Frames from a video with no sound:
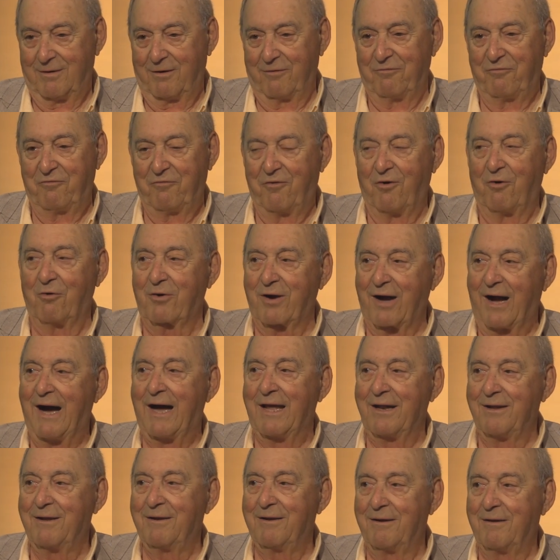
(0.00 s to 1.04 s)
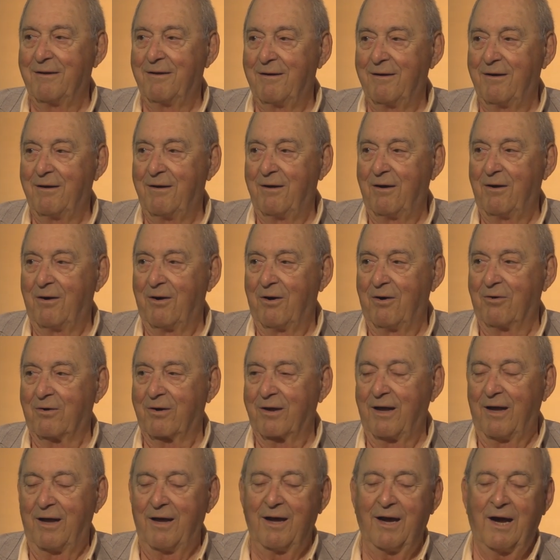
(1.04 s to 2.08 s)
of folk art.
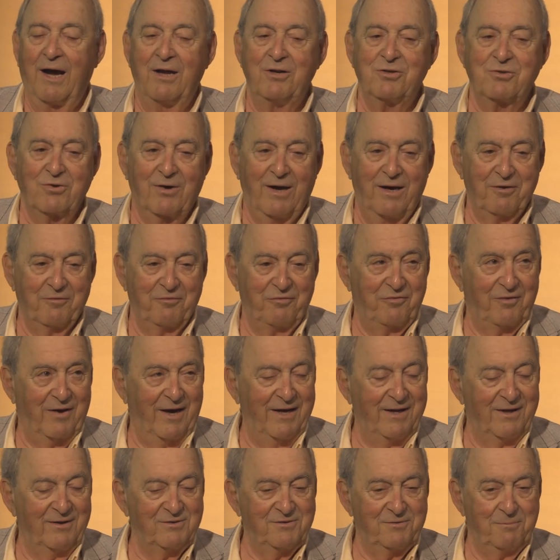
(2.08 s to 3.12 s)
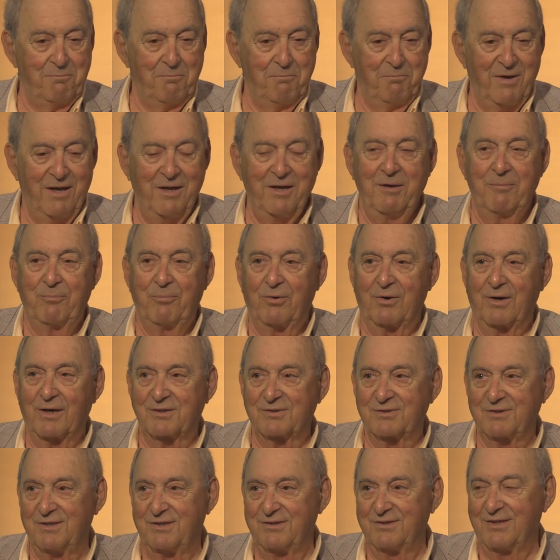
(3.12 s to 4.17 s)
Okay, I try to find as many
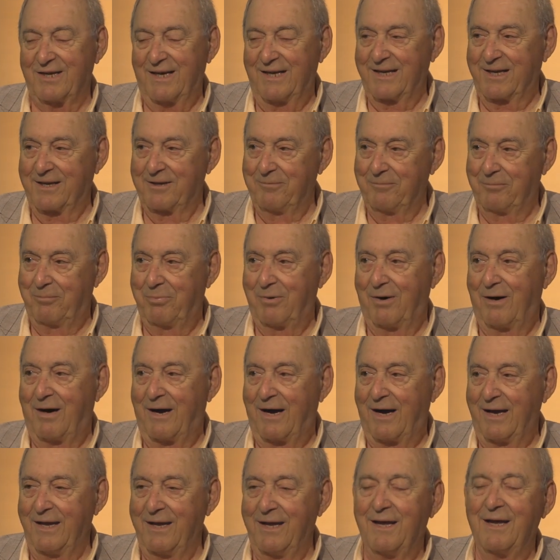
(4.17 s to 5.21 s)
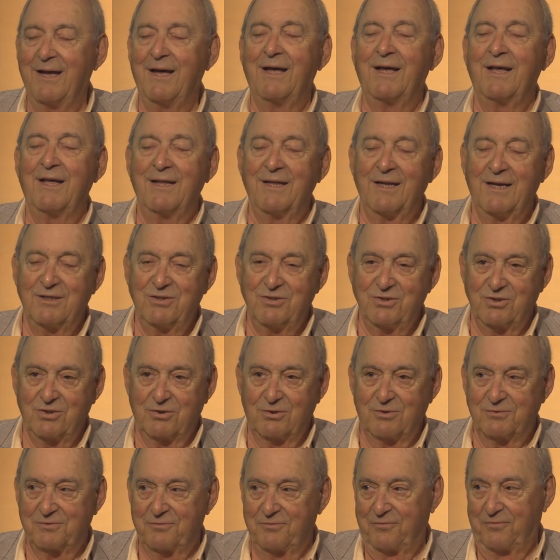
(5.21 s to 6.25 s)
books as I can buy that
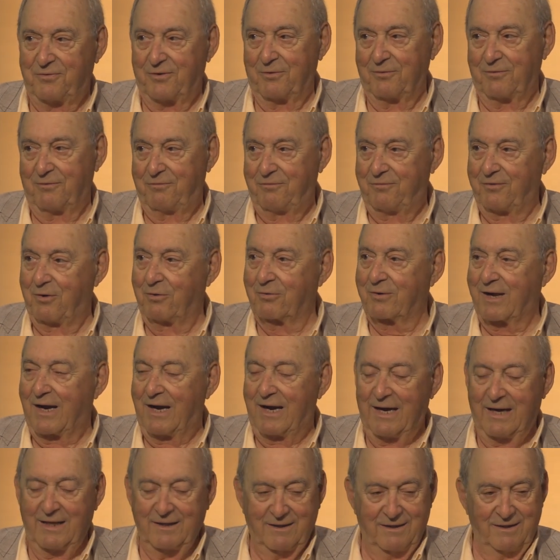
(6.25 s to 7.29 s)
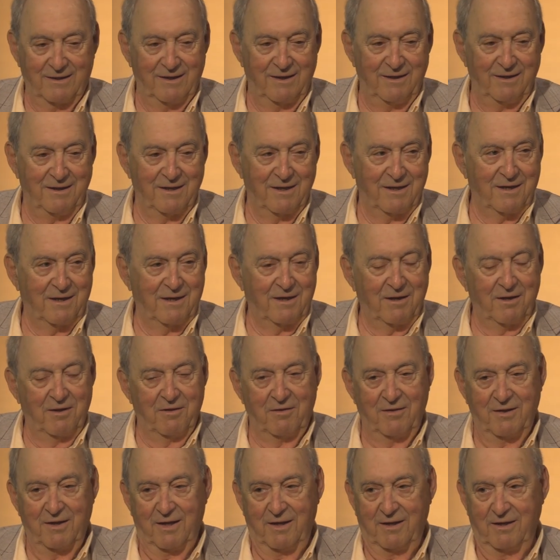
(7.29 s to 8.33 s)
shows folk, folk art. The,
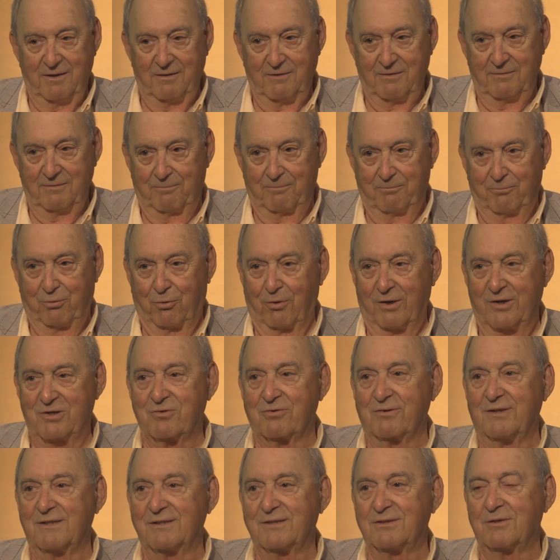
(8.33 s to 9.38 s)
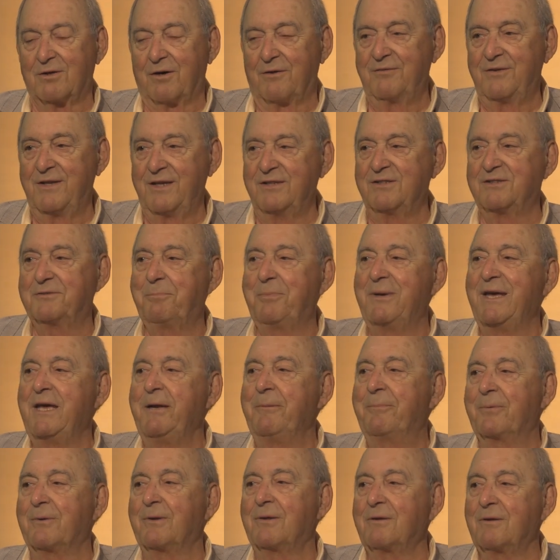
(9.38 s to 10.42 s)
the portraits of these
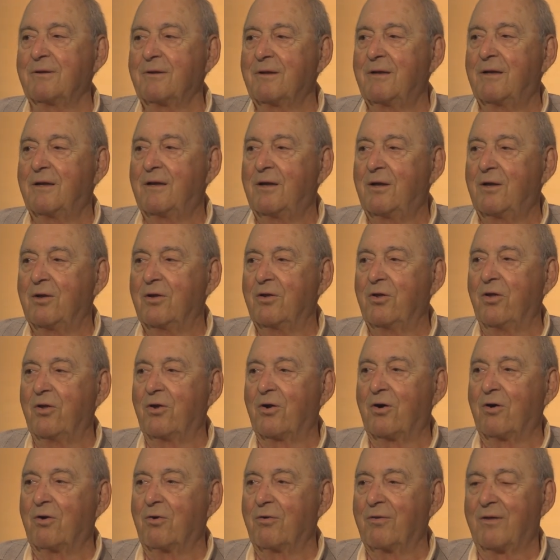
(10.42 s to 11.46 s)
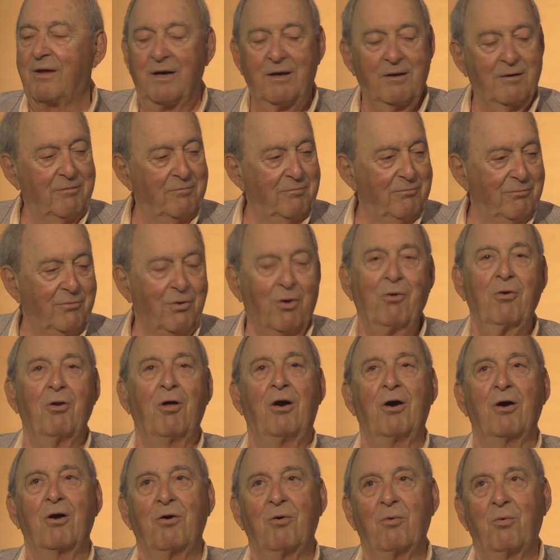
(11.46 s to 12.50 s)
people, you know, that are no
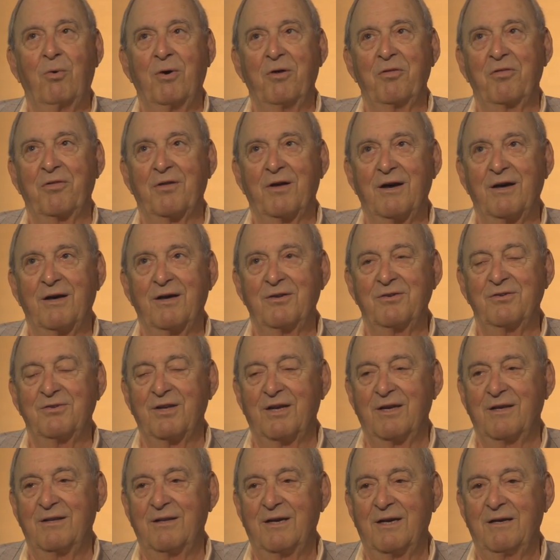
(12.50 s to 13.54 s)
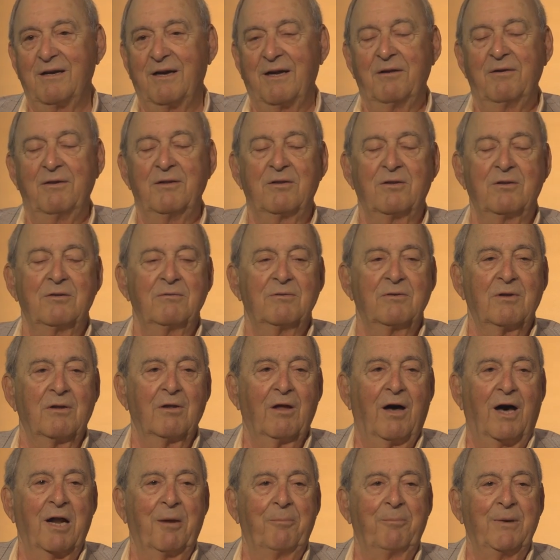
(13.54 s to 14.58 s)
longer with us, and, and a
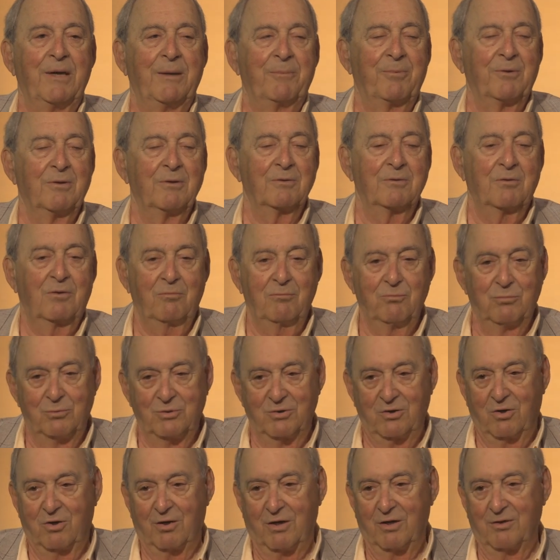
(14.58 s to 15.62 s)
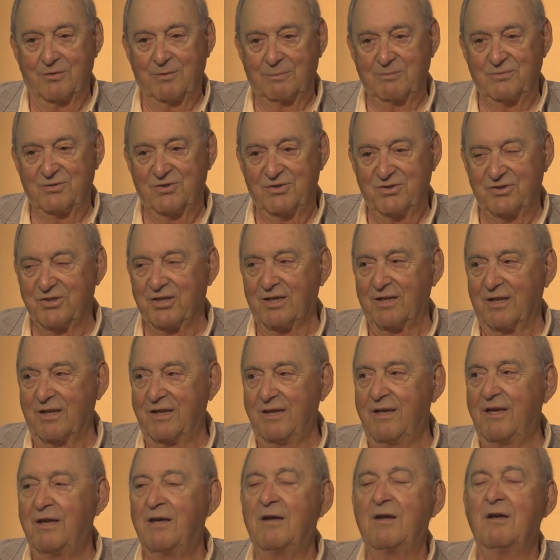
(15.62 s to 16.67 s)
lot of people would call them
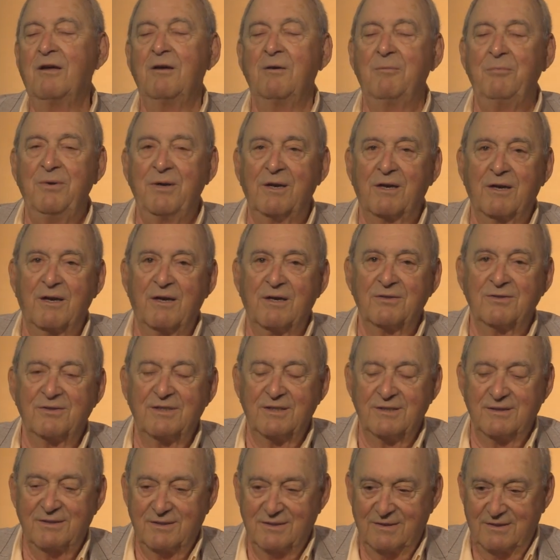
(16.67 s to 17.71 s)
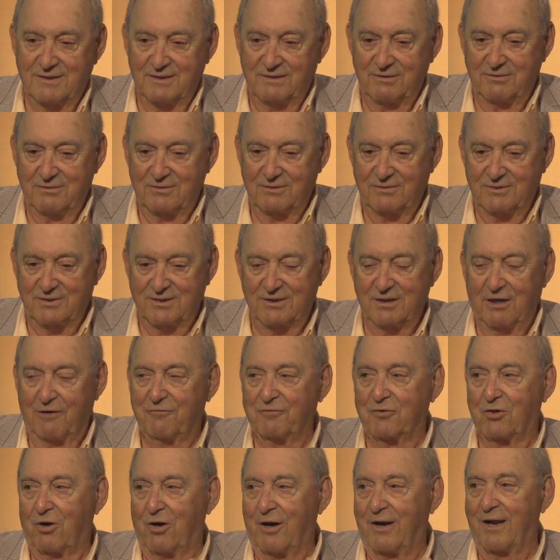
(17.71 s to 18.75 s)
silly because it's they're
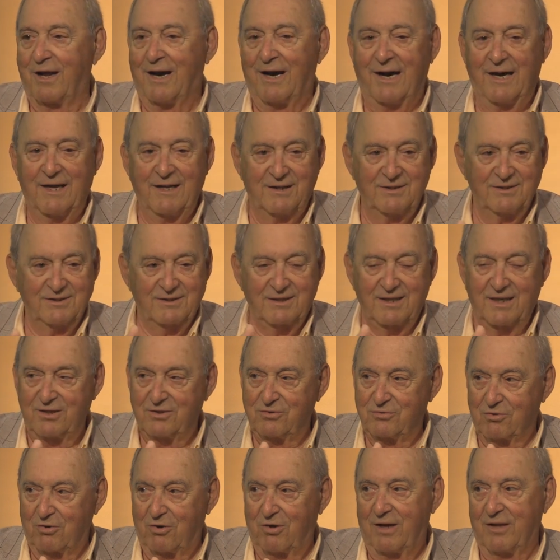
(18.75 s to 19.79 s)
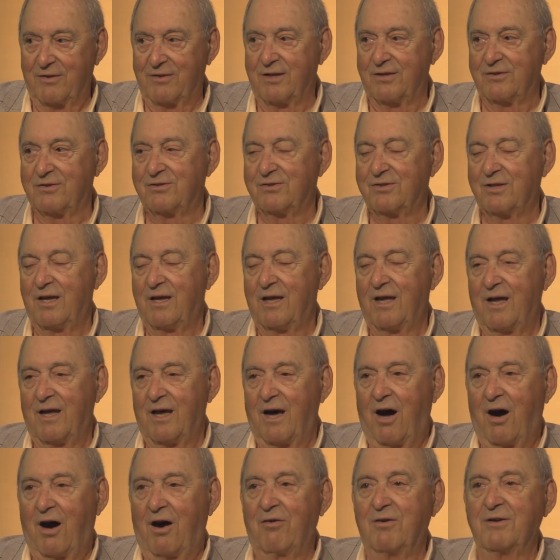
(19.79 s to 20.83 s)
self-taught artists that draw this.
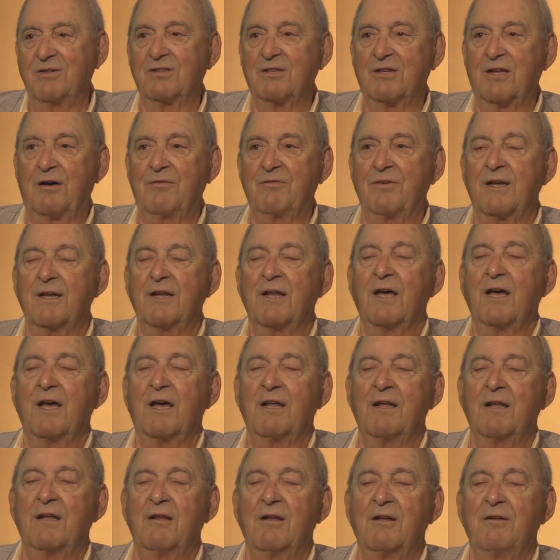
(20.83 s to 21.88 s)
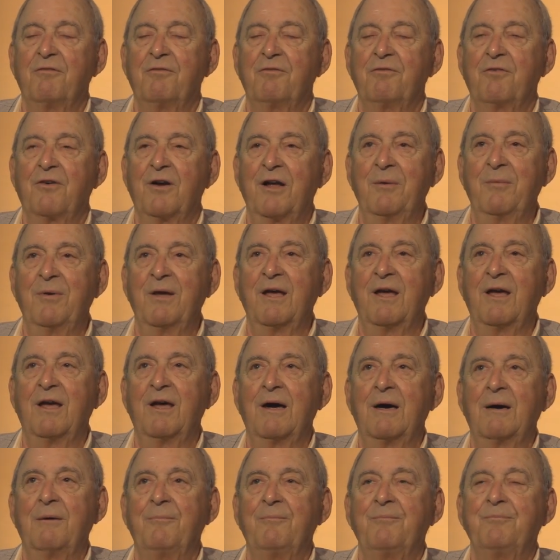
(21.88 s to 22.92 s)
Always loved it. And
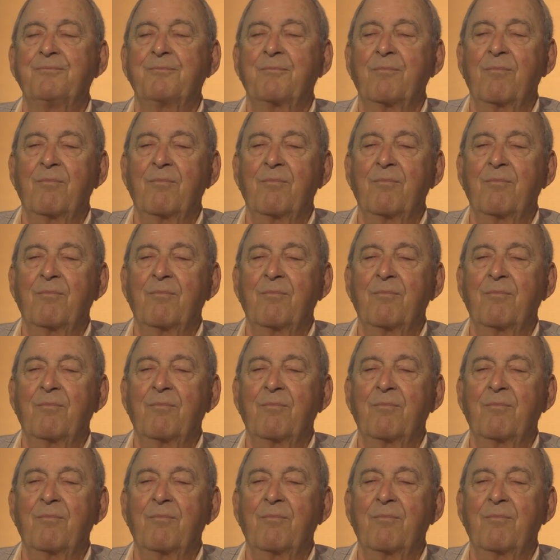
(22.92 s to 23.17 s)
Framingham,